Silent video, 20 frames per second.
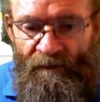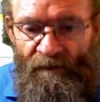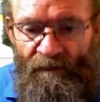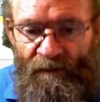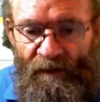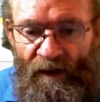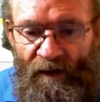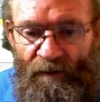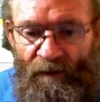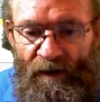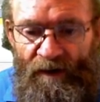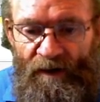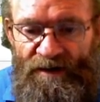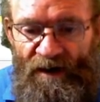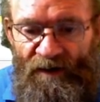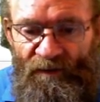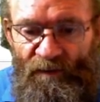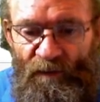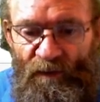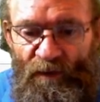Yeah, because
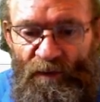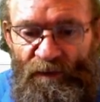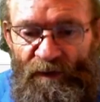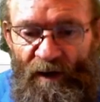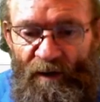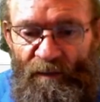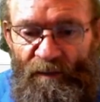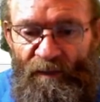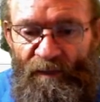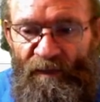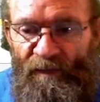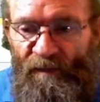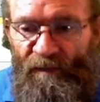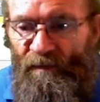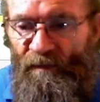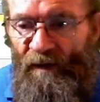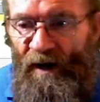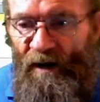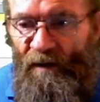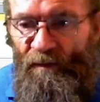I've moved up,
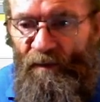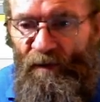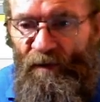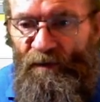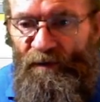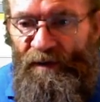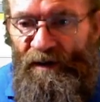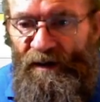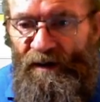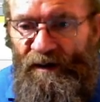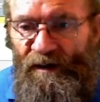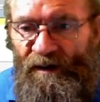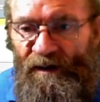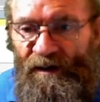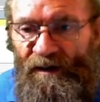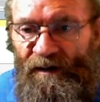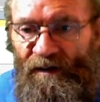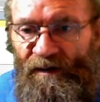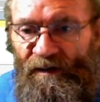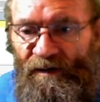I moved
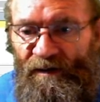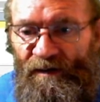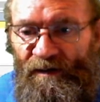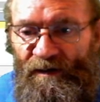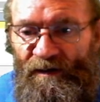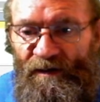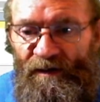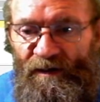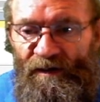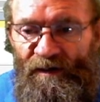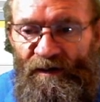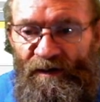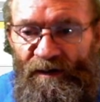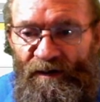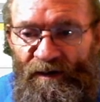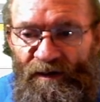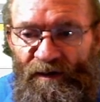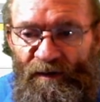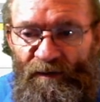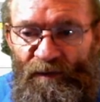the
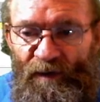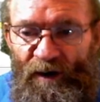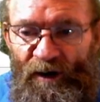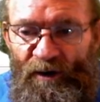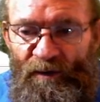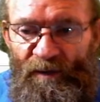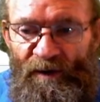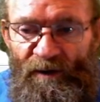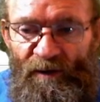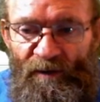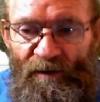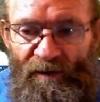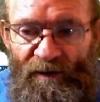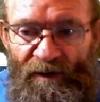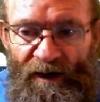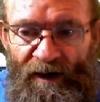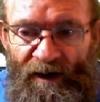variable